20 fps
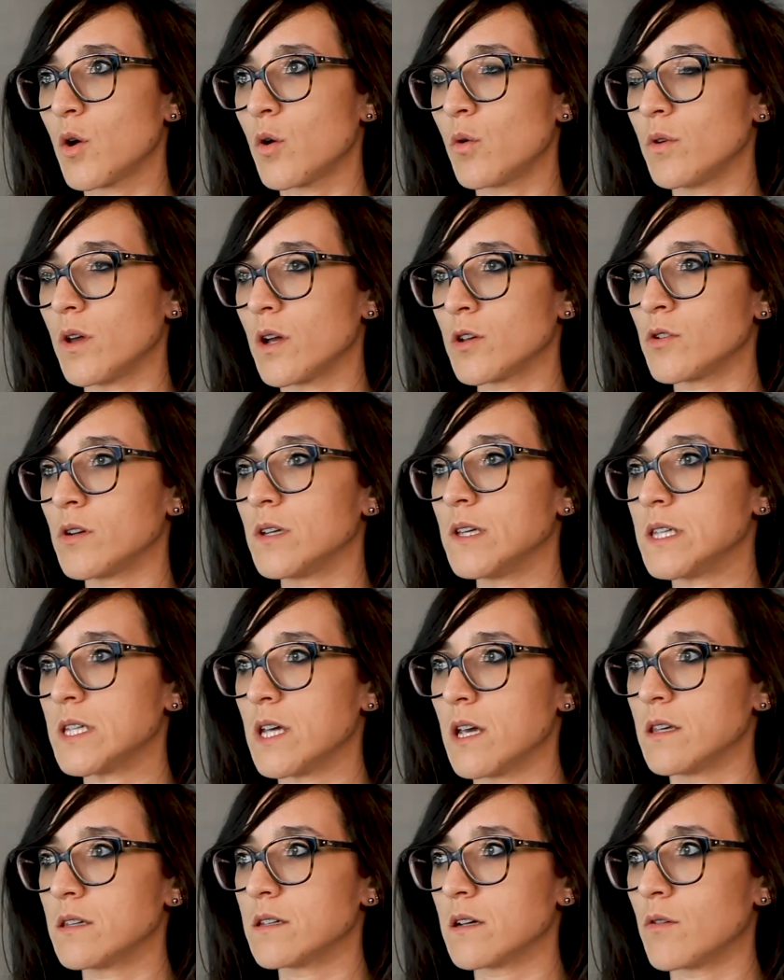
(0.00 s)
We actually
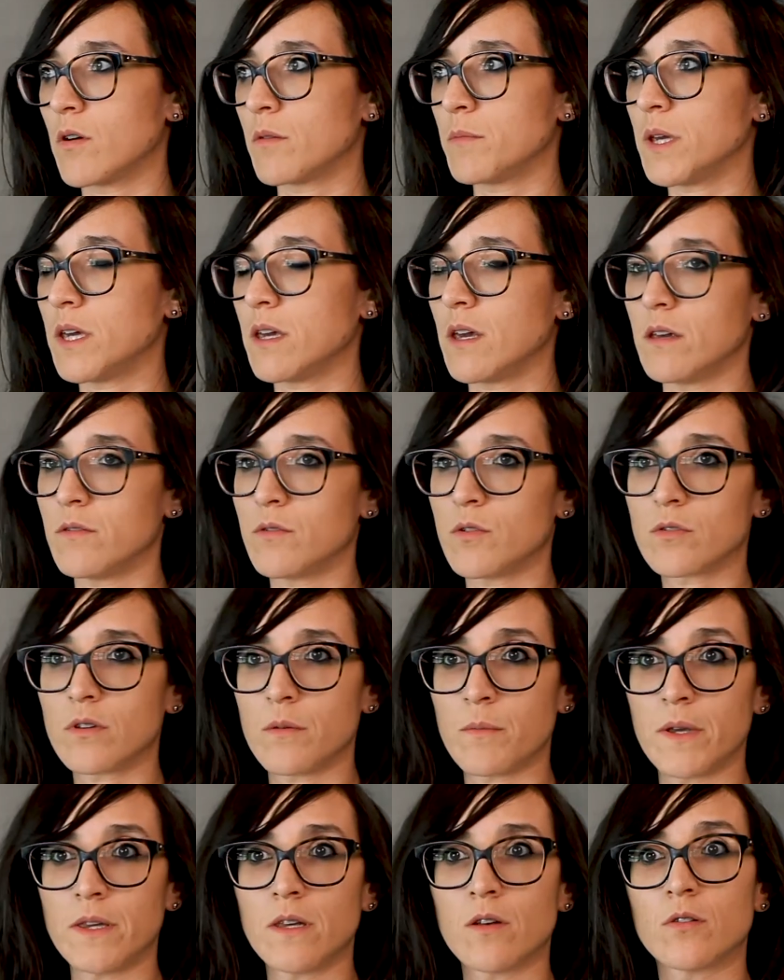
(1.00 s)
change our behavior
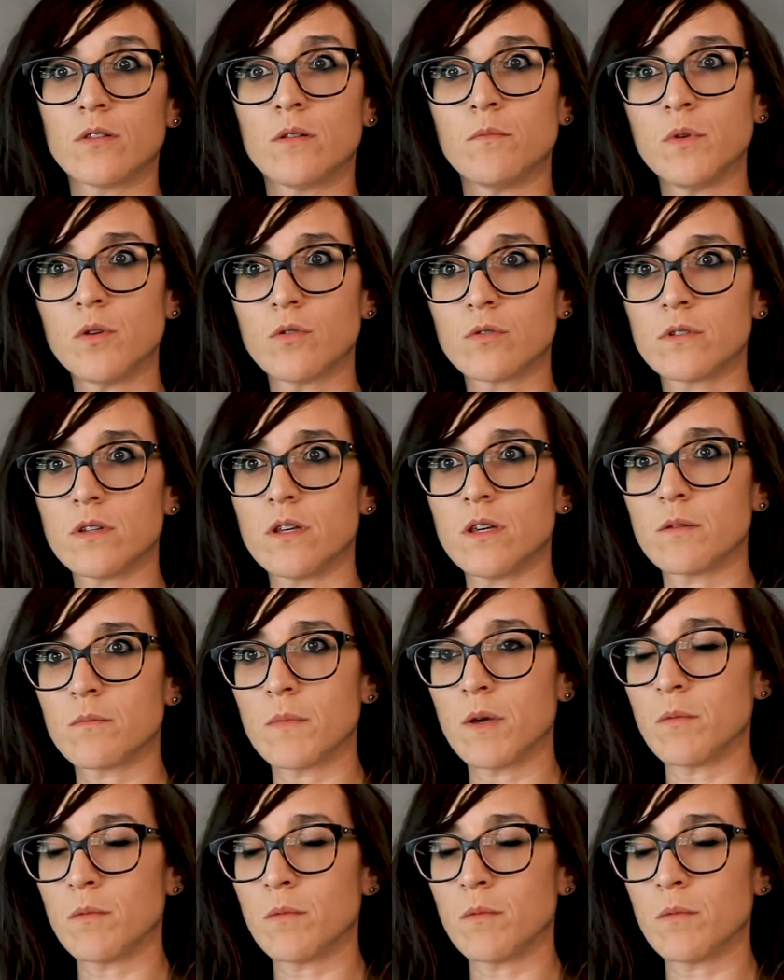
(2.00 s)
depending on the music.